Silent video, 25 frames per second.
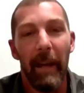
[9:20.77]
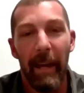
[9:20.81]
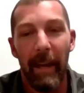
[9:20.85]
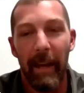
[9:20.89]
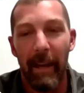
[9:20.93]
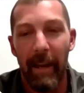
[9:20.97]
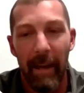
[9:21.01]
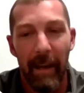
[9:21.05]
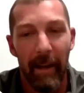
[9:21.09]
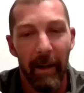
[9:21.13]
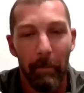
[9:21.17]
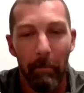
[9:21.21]

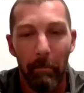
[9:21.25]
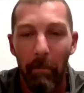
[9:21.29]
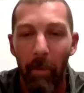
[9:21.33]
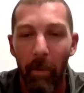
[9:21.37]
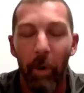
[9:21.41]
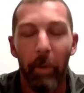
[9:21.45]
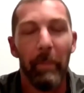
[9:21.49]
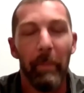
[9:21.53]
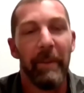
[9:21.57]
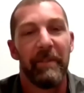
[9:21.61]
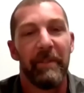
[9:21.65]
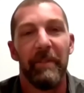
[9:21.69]
at a
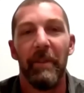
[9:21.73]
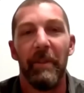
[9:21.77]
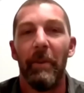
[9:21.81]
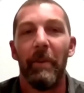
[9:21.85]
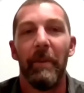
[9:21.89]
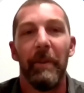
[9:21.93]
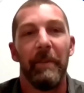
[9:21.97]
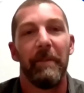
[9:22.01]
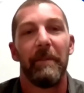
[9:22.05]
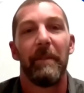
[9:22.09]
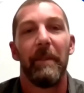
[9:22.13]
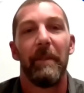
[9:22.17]
moment's
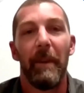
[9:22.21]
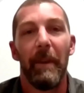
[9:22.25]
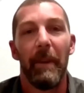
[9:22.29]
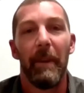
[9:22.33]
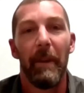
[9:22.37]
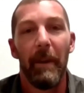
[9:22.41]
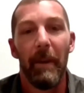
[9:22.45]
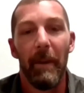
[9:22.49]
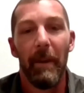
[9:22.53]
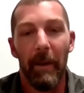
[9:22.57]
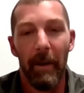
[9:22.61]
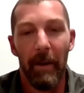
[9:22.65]
notice
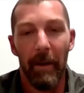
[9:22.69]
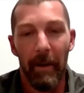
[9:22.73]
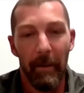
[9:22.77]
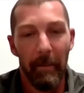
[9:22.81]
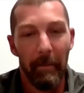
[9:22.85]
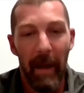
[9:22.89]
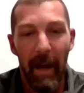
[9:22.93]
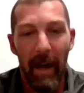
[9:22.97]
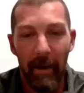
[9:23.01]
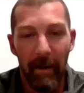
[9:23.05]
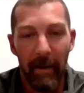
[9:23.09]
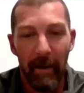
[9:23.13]

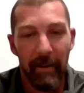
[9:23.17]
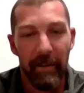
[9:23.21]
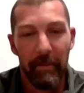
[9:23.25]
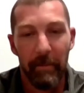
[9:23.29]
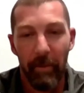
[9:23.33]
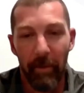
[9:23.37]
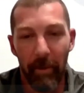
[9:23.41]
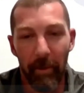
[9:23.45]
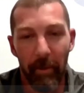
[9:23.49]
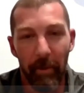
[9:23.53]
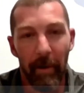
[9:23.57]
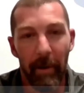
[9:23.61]
out of this
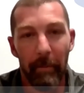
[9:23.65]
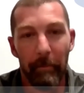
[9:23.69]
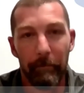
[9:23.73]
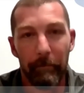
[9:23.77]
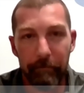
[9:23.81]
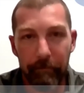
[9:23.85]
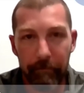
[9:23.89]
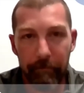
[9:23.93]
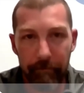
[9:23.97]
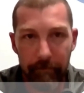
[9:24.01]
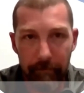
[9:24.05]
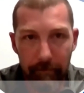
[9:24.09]
program.
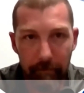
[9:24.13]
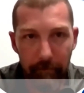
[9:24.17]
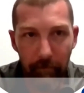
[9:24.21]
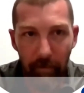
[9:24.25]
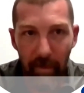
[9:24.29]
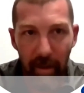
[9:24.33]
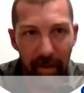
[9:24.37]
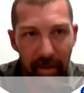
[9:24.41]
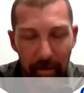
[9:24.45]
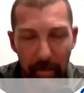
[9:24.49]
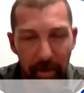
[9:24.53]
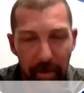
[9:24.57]

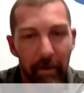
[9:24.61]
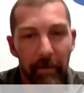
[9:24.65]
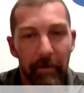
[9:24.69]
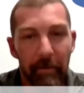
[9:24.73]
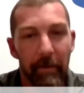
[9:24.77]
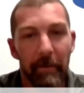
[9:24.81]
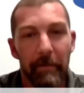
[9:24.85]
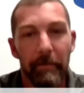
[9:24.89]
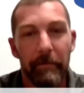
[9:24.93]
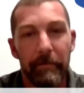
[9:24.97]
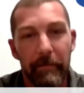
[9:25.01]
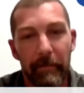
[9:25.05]
It's
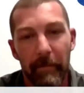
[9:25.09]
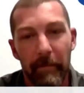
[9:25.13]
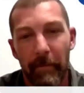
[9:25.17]
beautiful.